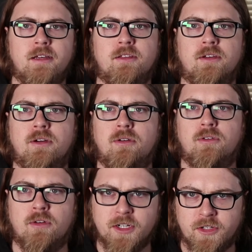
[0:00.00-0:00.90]
So
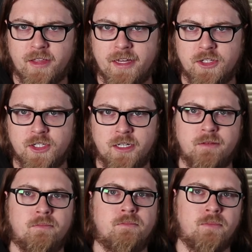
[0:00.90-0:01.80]
crush that
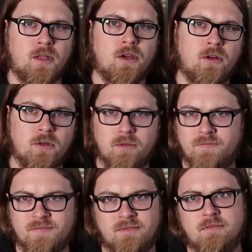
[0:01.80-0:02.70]
shit below
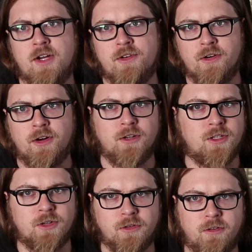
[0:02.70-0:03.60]
100 hertz,
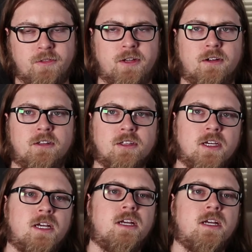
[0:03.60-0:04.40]
150 hertz.